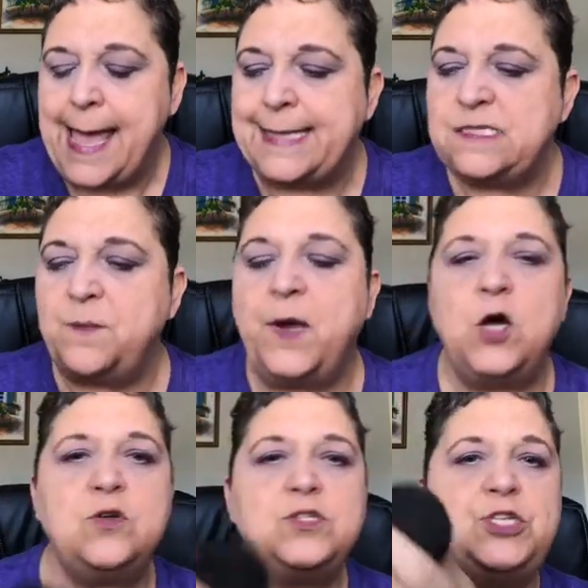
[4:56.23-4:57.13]
As
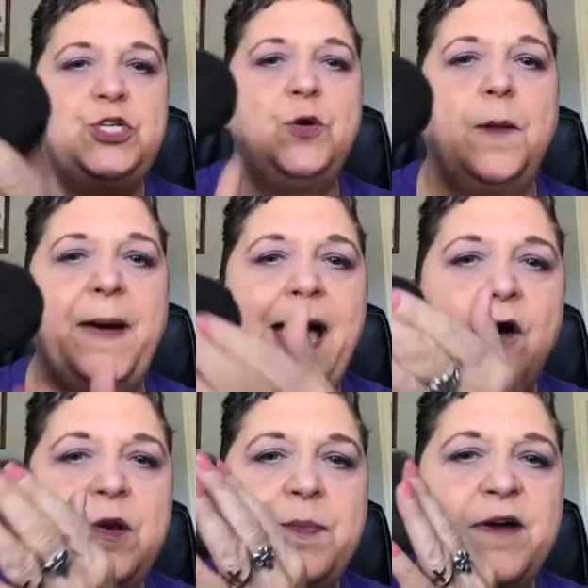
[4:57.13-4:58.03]
opposed to a
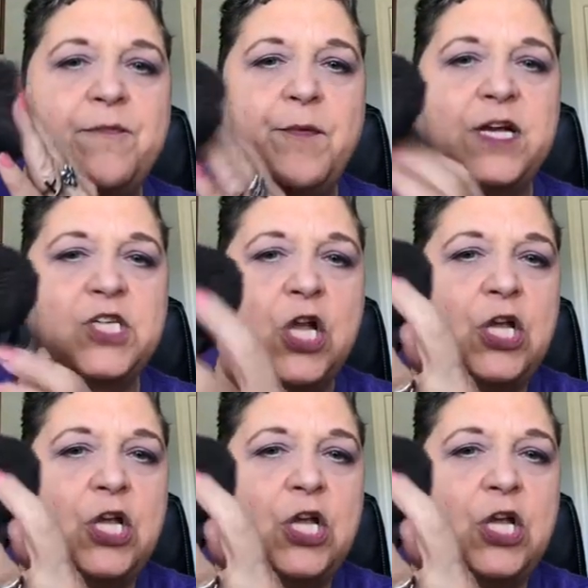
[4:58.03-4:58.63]
powder puff brush,